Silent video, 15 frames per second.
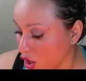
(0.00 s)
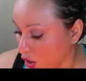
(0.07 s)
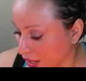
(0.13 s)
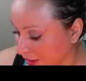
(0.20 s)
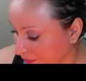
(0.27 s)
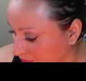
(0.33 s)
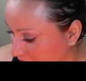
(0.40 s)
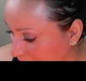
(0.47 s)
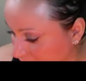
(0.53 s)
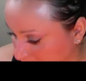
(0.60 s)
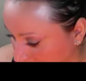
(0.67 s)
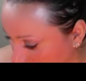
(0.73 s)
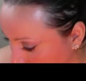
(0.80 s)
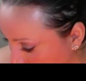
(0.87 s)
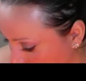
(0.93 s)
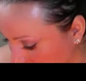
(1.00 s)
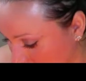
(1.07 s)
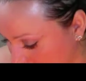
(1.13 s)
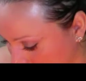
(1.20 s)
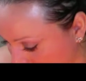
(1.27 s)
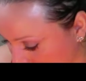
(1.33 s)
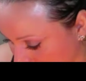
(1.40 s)
Okay, next, what
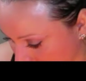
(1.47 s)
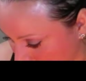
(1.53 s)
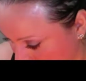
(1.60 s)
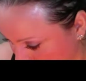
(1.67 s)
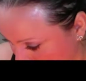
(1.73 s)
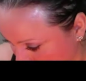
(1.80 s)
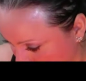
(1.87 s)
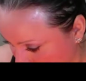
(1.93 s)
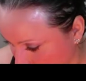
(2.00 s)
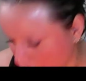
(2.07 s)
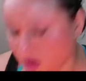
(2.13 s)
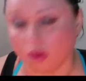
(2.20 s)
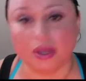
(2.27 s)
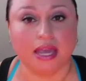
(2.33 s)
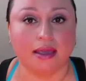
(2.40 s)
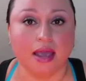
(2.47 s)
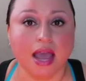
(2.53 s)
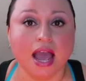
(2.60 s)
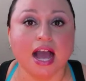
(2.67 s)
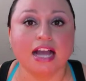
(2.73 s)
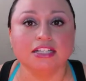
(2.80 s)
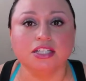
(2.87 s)
is next? Oh, okay,
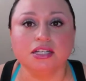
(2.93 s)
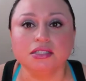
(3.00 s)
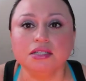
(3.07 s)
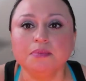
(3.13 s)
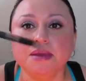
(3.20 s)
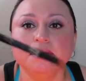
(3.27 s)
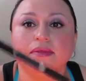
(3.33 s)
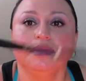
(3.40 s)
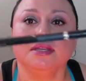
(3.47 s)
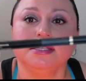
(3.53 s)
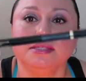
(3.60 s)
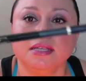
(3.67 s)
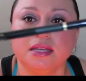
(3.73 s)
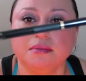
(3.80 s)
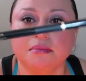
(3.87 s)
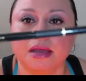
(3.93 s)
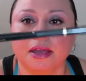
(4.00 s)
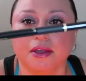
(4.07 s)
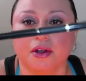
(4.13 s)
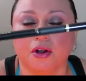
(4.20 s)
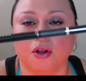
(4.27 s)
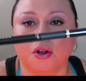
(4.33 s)
I talked about this in my
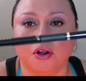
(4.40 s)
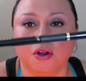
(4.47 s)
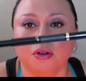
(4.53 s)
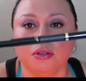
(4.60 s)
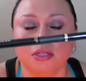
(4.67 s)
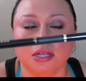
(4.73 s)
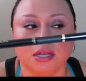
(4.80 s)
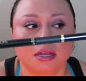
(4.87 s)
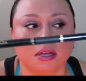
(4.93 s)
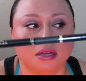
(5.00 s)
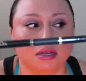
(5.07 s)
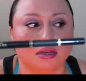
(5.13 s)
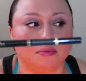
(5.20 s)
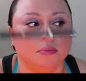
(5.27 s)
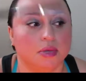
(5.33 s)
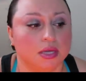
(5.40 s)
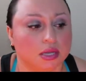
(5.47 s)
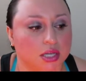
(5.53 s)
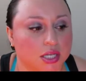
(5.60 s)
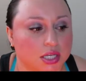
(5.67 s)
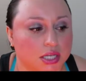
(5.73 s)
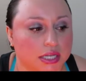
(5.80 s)
haul
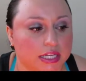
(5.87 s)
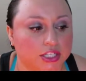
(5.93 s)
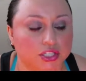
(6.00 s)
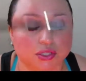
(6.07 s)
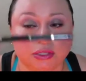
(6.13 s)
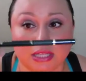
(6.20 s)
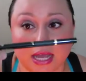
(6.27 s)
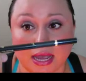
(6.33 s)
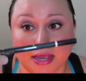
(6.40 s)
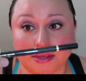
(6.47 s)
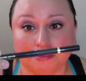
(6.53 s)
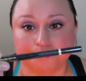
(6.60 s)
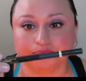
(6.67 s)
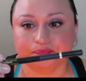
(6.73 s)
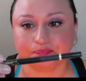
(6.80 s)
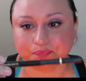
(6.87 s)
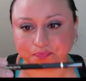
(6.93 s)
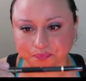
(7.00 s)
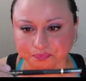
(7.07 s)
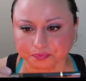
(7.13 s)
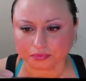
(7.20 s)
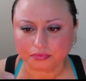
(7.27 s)
in July,
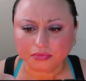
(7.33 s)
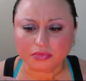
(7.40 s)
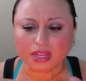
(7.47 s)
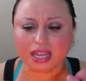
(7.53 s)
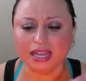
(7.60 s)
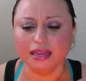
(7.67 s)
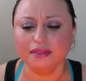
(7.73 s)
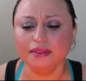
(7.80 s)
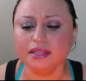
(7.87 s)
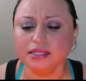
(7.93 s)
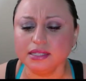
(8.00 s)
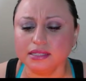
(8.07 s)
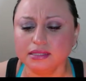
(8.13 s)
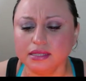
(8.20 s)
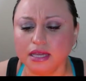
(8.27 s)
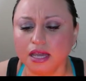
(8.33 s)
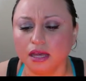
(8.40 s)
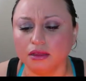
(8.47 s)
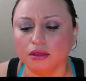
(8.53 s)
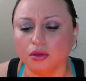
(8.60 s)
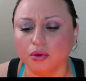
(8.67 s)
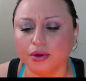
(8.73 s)
and this is the
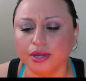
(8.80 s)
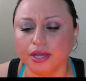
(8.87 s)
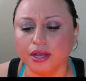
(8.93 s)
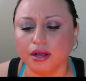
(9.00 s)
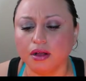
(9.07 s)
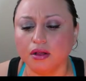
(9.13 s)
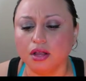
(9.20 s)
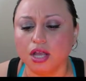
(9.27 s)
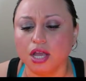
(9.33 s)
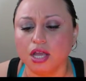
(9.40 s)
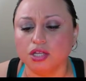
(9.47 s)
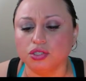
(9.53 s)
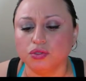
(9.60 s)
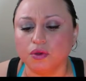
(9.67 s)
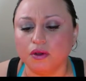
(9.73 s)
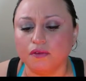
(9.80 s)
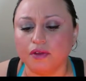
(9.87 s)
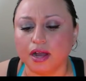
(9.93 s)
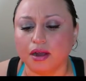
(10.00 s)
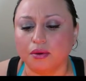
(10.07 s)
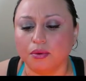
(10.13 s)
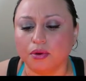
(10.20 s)
L'Oreal
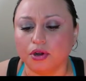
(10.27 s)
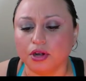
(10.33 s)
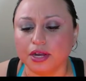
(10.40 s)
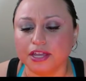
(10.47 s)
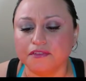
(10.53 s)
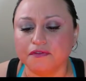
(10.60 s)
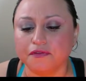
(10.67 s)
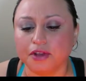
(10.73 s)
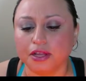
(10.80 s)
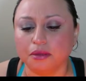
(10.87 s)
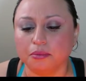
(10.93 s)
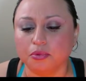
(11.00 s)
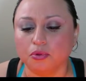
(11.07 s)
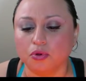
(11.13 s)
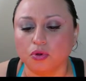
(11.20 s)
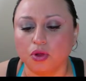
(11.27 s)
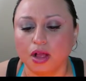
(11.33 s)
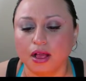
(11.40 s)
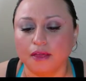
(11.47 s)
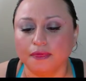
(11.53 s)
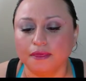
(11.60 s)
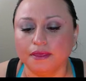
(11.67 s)
12-Hour Infallible,
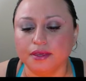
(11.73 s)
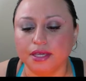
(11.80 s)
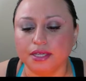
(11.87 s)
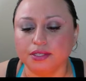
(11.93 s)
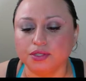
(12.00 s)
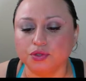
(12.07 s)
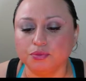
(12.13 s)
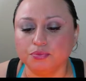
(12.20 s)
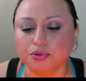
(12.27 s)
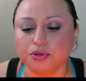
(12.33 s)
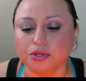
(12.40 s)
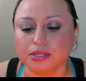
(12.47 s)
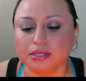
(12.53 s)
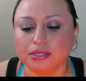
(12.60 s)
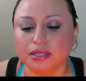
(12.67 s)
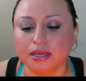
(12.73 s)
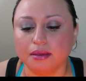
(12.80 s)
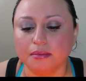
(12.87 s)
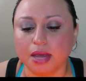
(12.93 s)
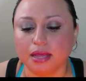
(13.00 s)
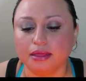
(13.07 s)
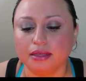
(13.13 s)
the super
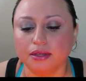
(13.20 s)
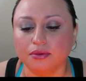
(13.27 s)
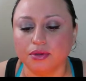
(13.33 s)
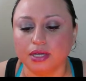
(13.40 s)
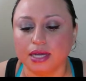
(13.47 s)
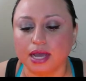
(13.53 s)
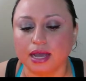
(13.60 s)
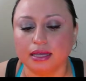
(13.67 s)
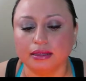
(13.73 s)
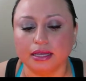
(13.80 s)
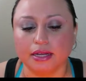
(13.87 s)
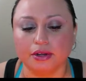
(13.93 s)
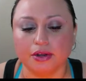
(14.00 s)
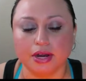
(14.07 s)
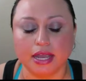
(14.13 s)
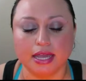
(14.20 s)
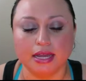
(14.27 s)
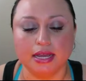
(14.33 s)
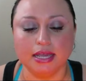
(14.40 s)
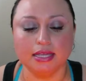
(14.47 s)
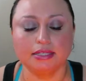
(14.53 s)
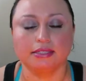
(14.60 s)
slim liquid eyeliner,
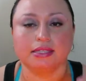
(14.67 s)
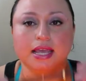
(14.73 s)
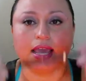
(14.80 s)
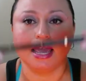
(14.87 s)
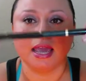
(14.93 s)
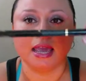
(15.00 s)
and it's